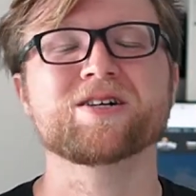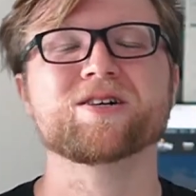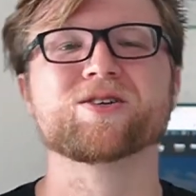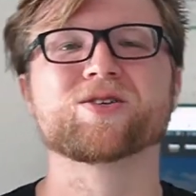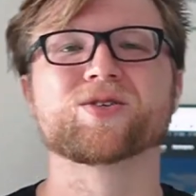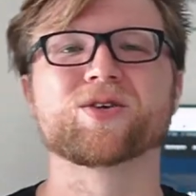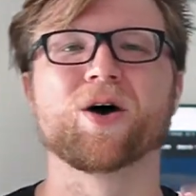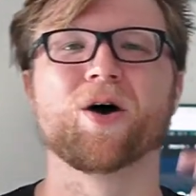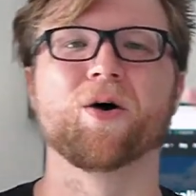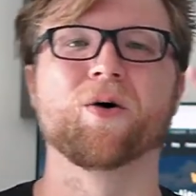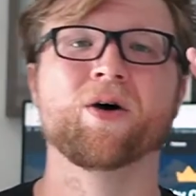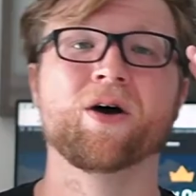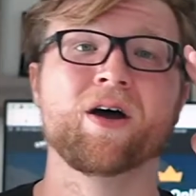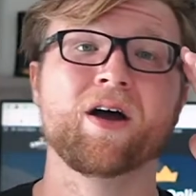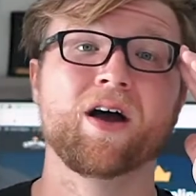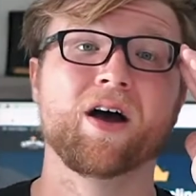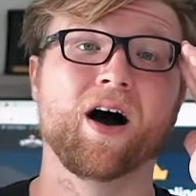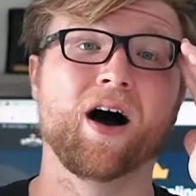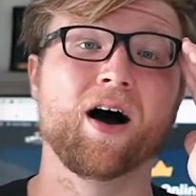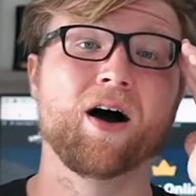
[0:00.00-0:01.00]
So
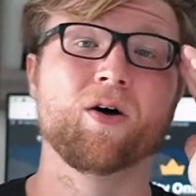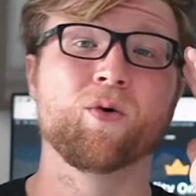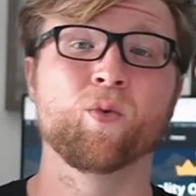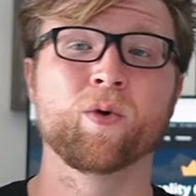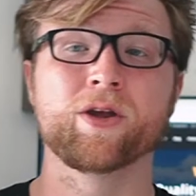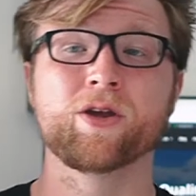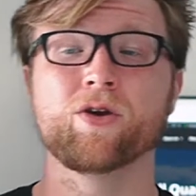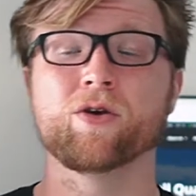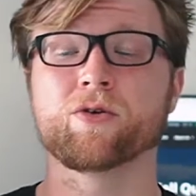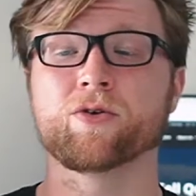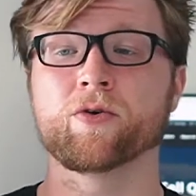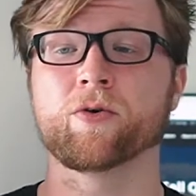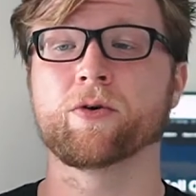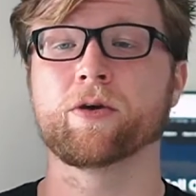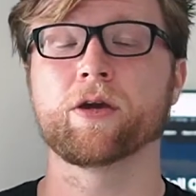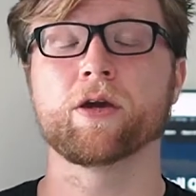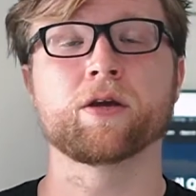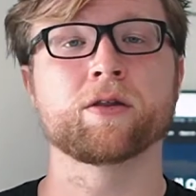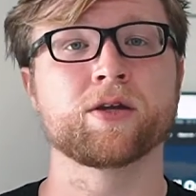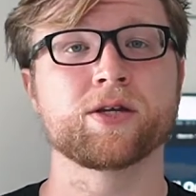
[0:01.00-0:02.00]
when you're
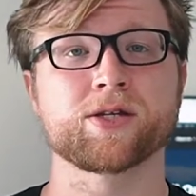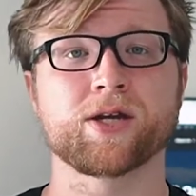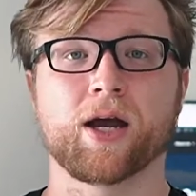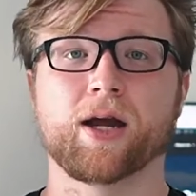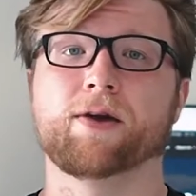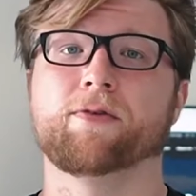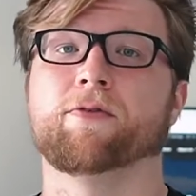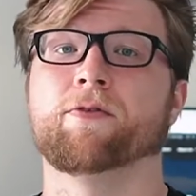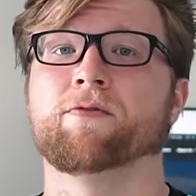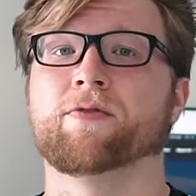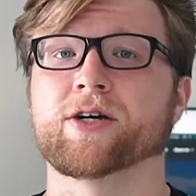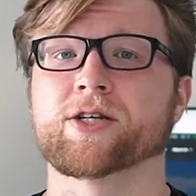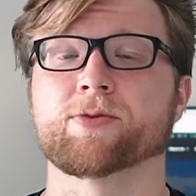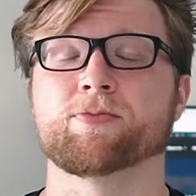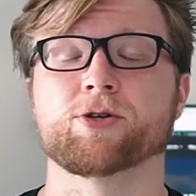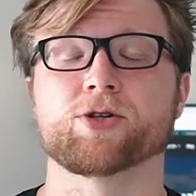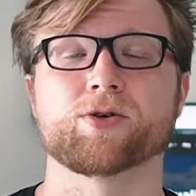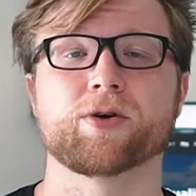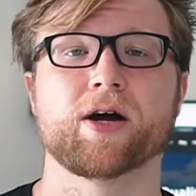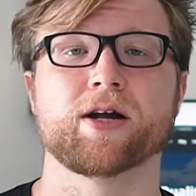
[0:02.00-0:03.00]
doing this kind of
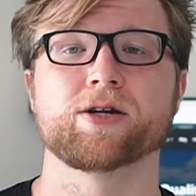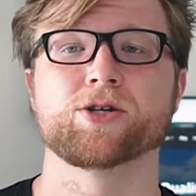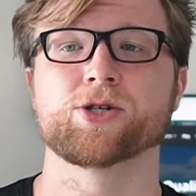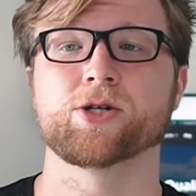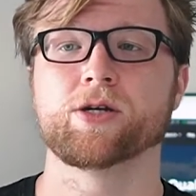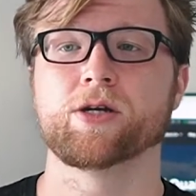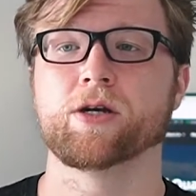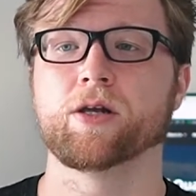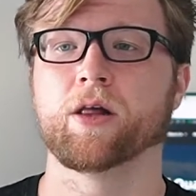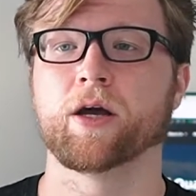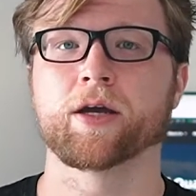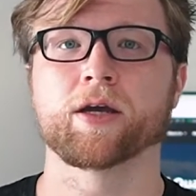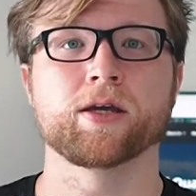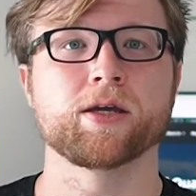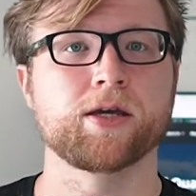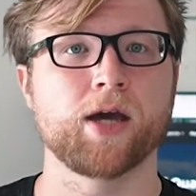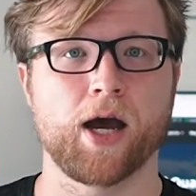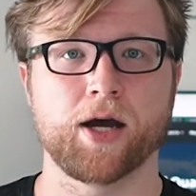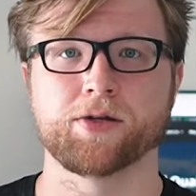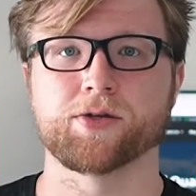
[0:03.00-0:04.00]
investment strategy,
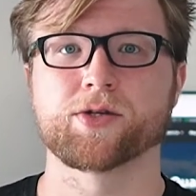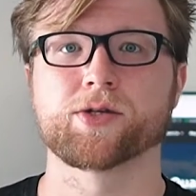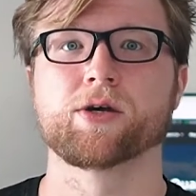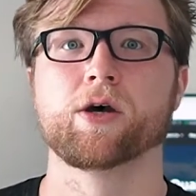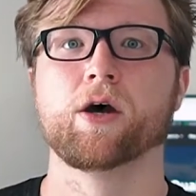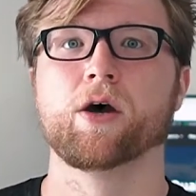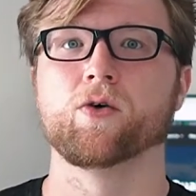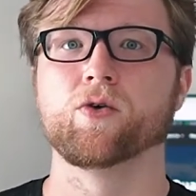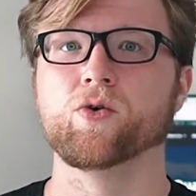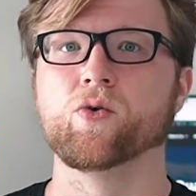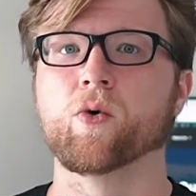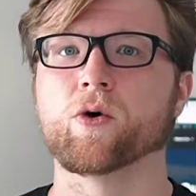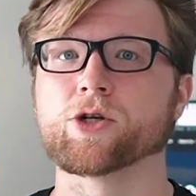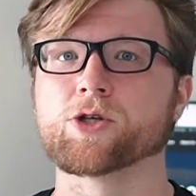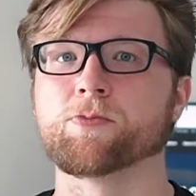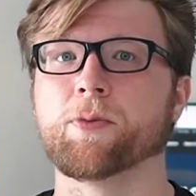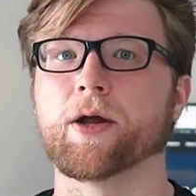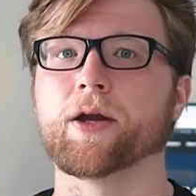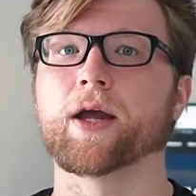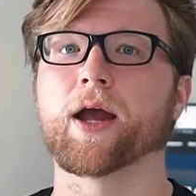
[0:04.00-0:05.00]
yes, you are
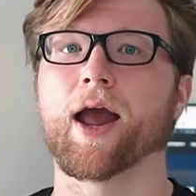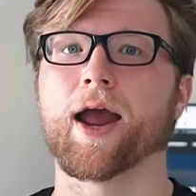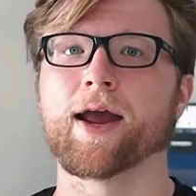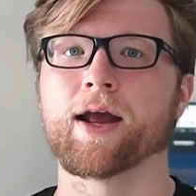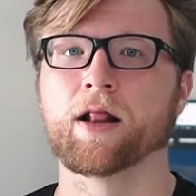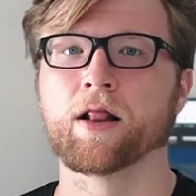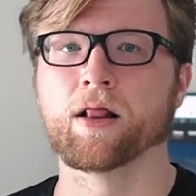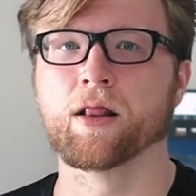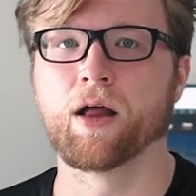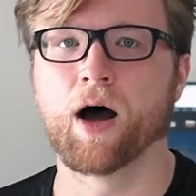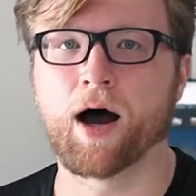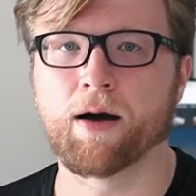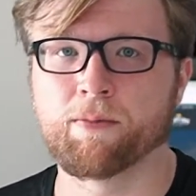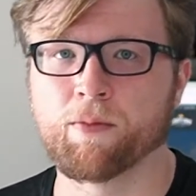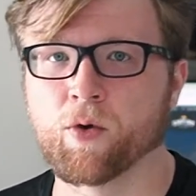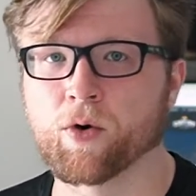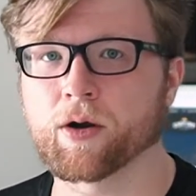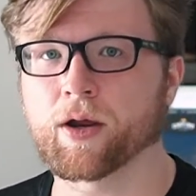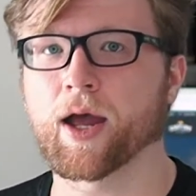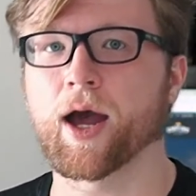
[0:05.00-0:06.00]
spending a lot
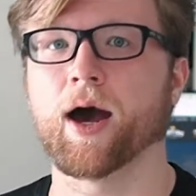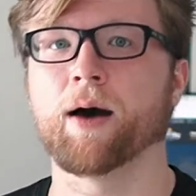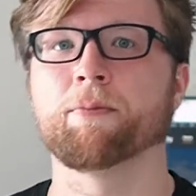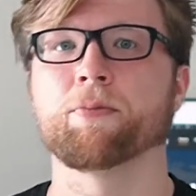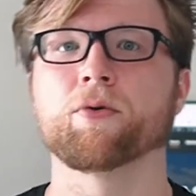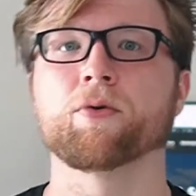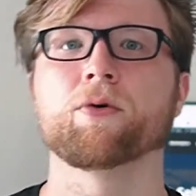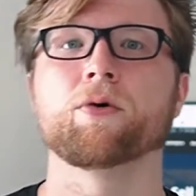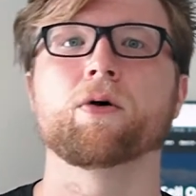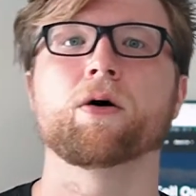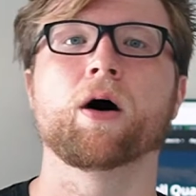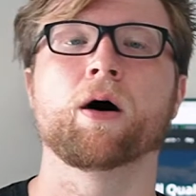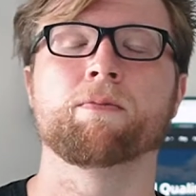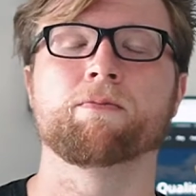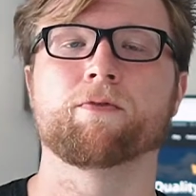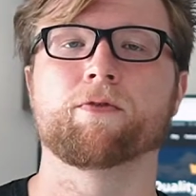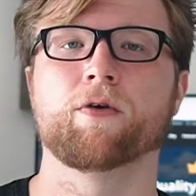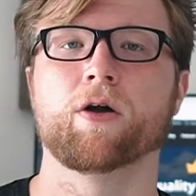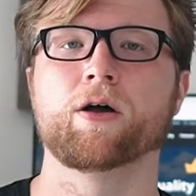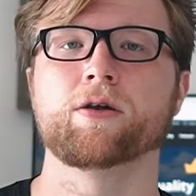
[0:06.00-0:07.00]
more capital
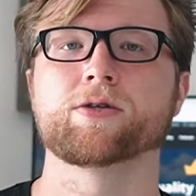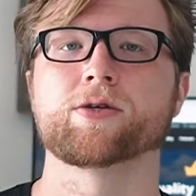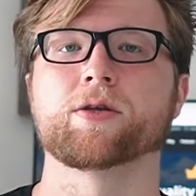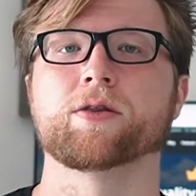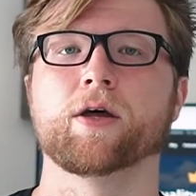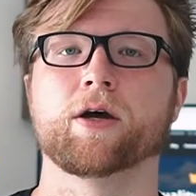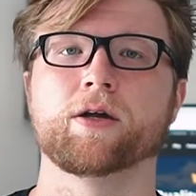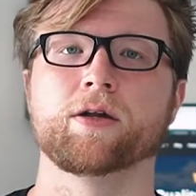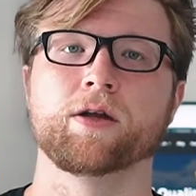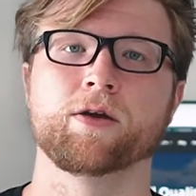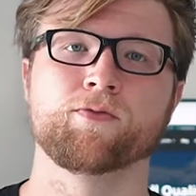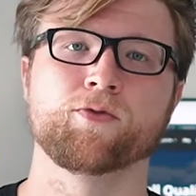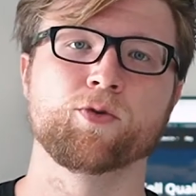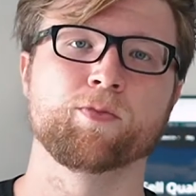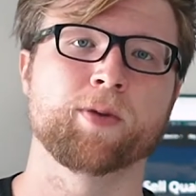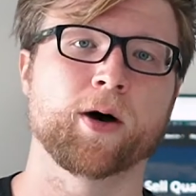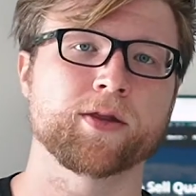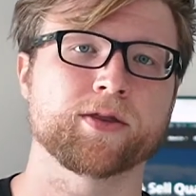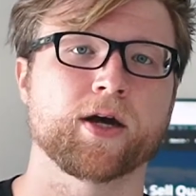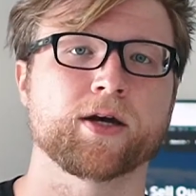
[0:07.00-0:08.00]
upfront than if you
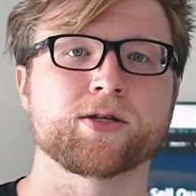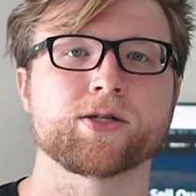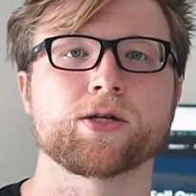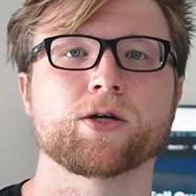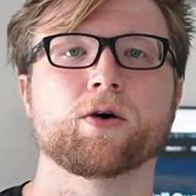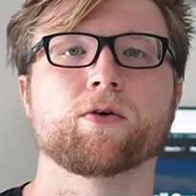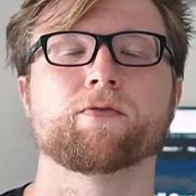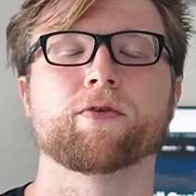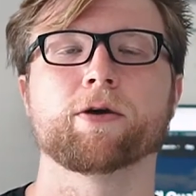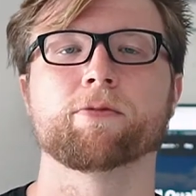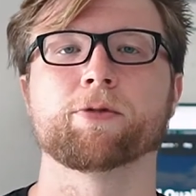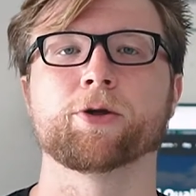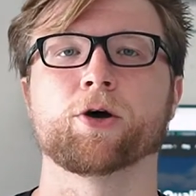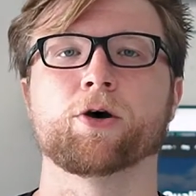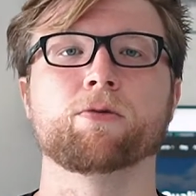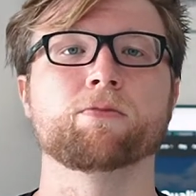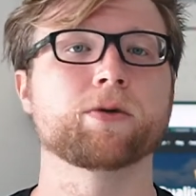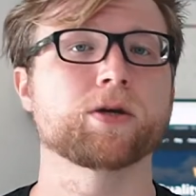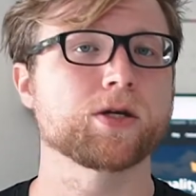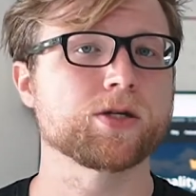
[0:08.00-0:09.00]
bought that single family
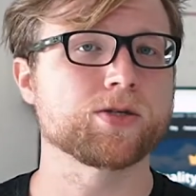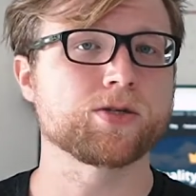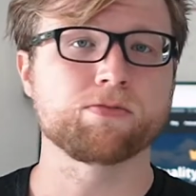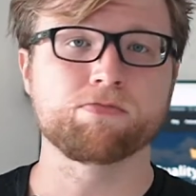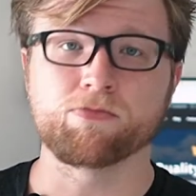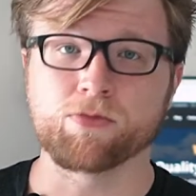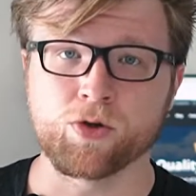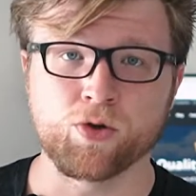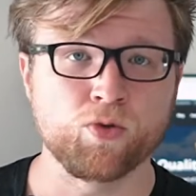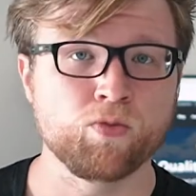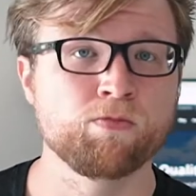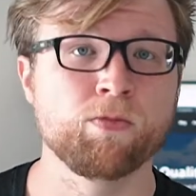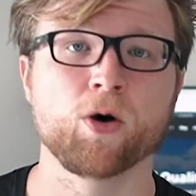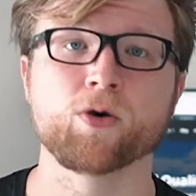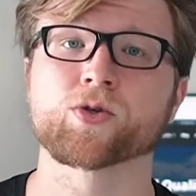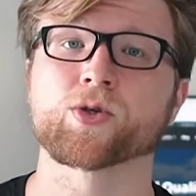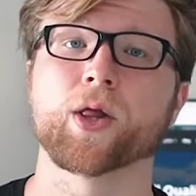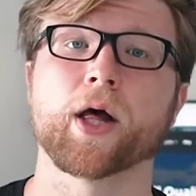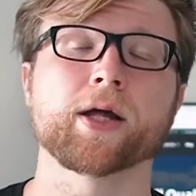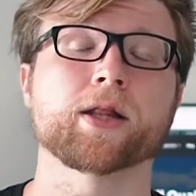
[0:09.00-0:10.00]
home, because you
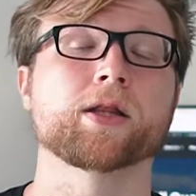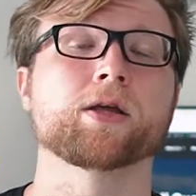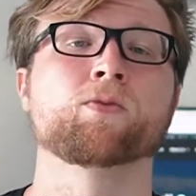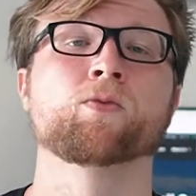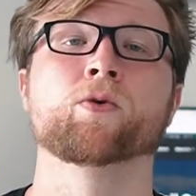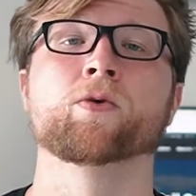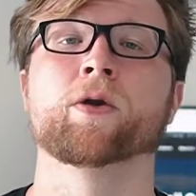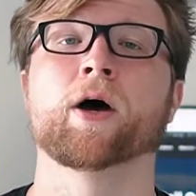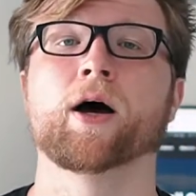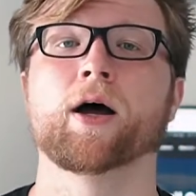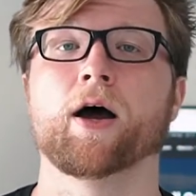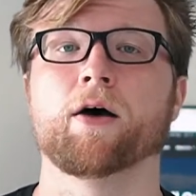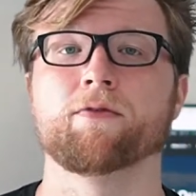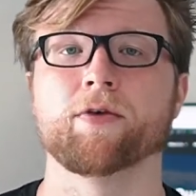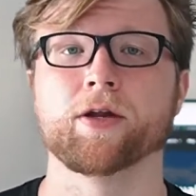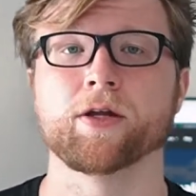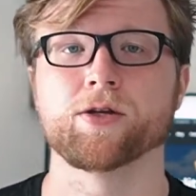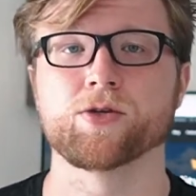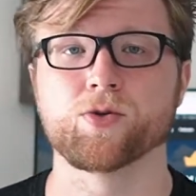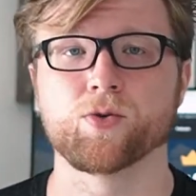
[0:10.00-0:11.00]
most likely will not have
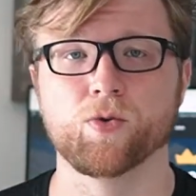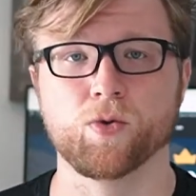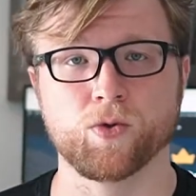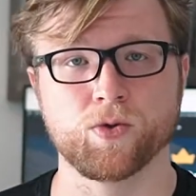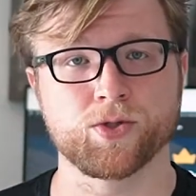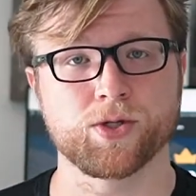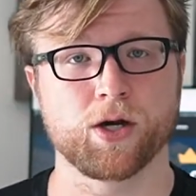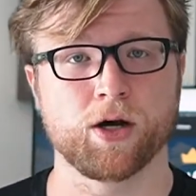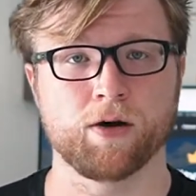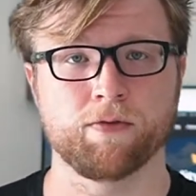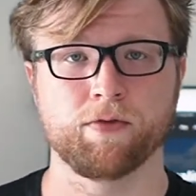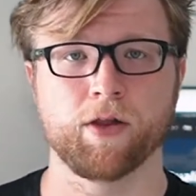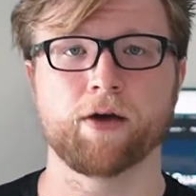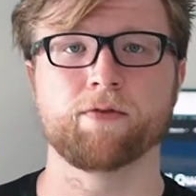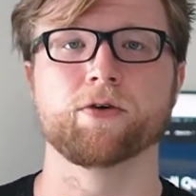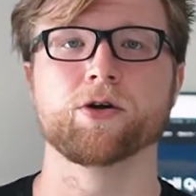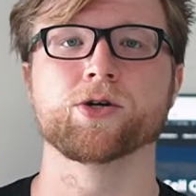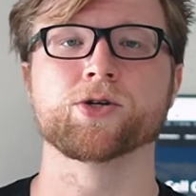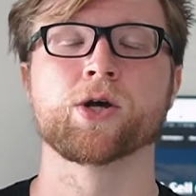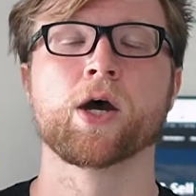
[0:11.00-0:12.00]
any tools of
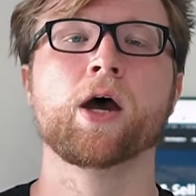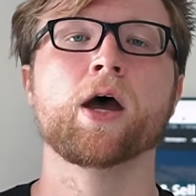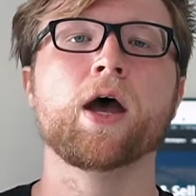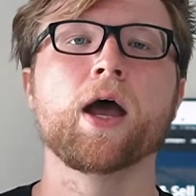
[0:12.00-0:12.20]
leverage.